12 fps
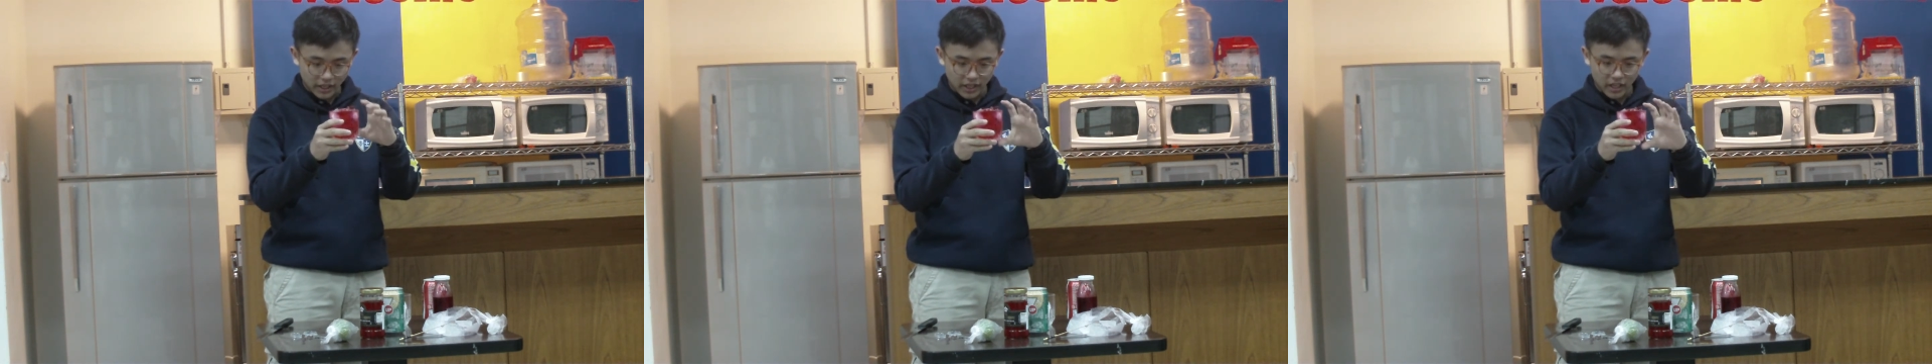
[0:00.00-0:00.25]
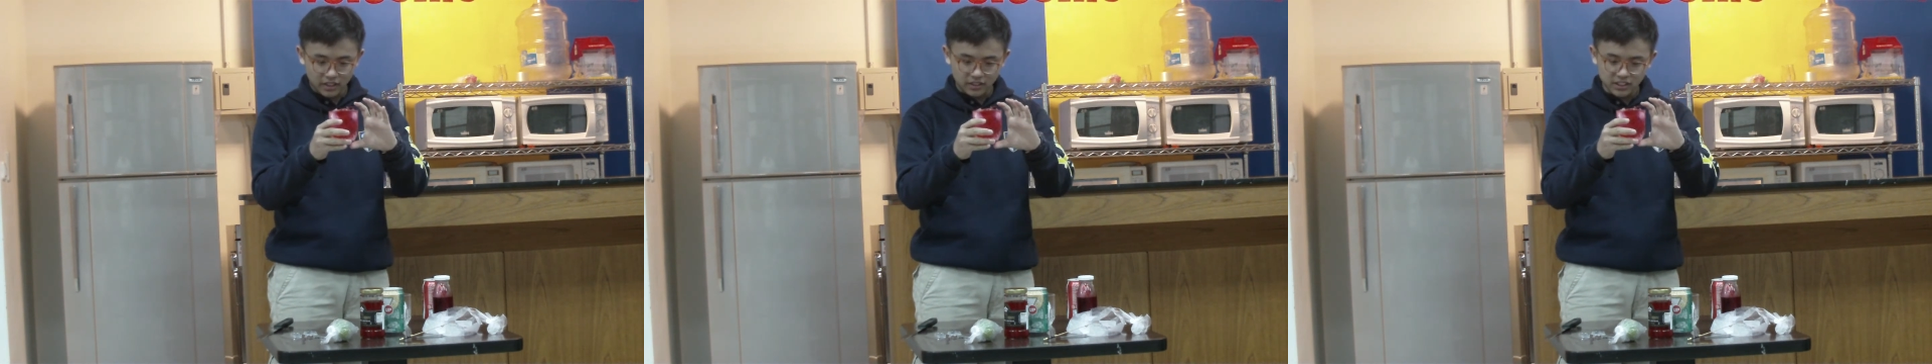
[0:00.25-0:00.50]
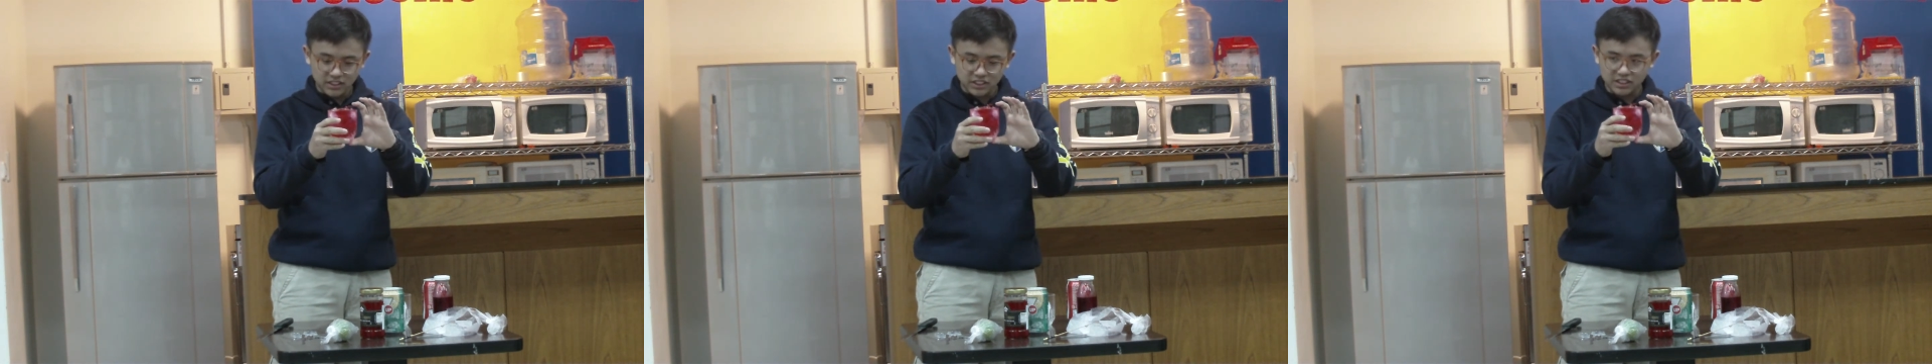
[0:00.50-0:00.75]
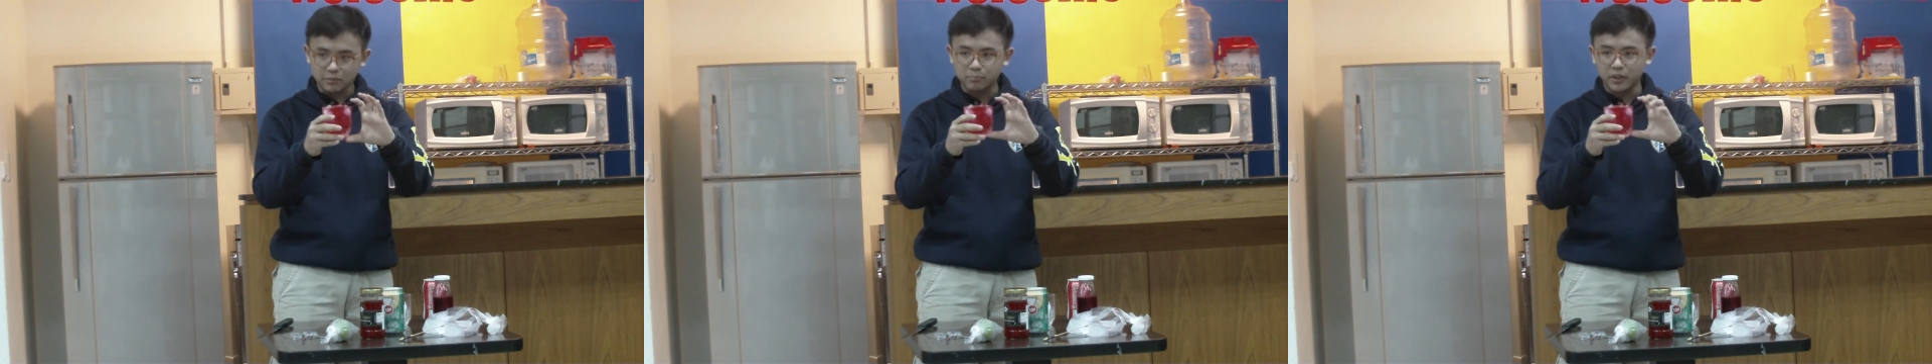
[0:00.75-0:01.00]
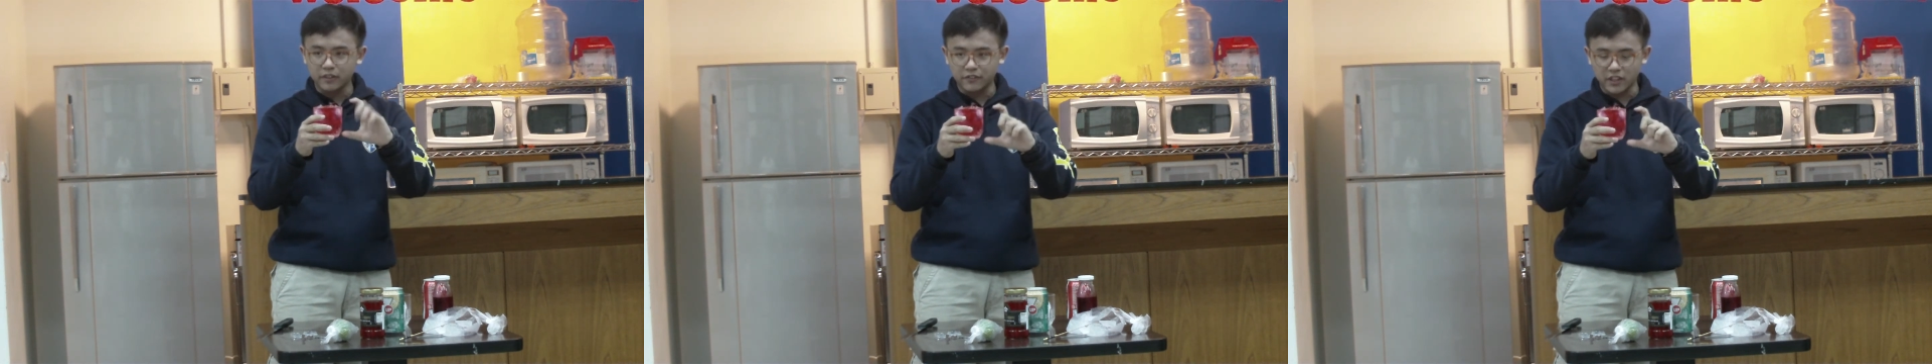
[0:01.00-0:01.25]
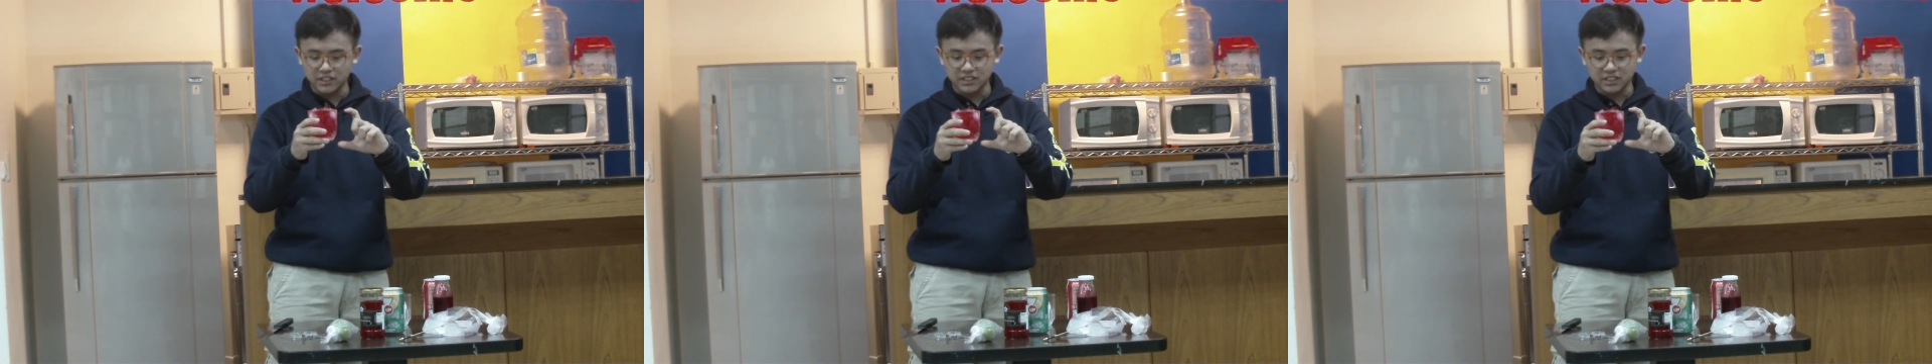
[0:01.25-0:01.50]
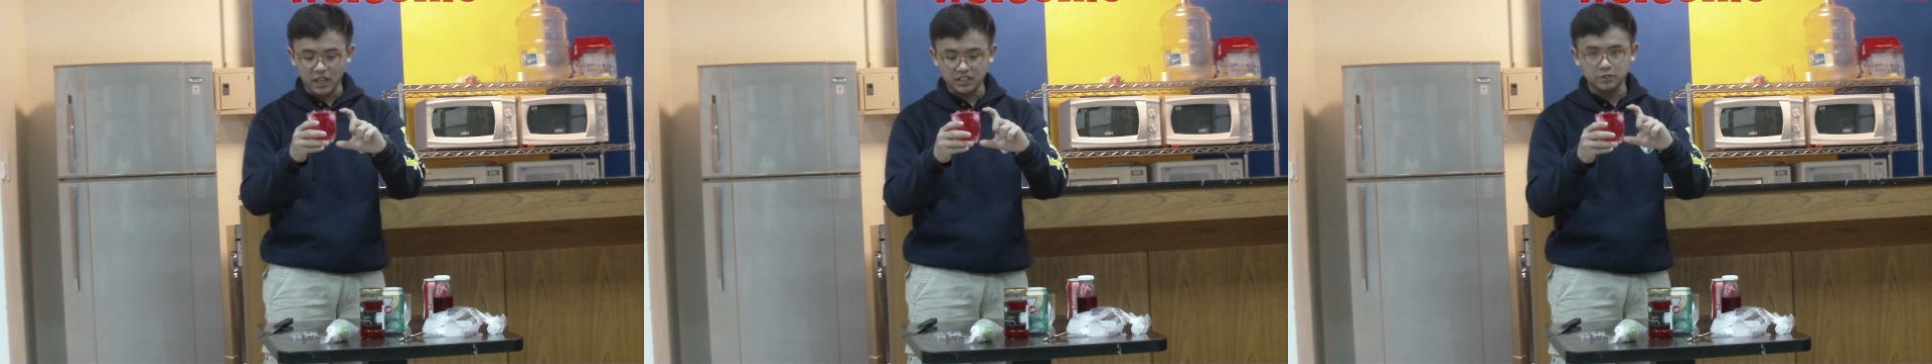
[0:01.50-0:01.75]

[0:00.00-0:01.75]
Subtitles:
and this is the perfect size,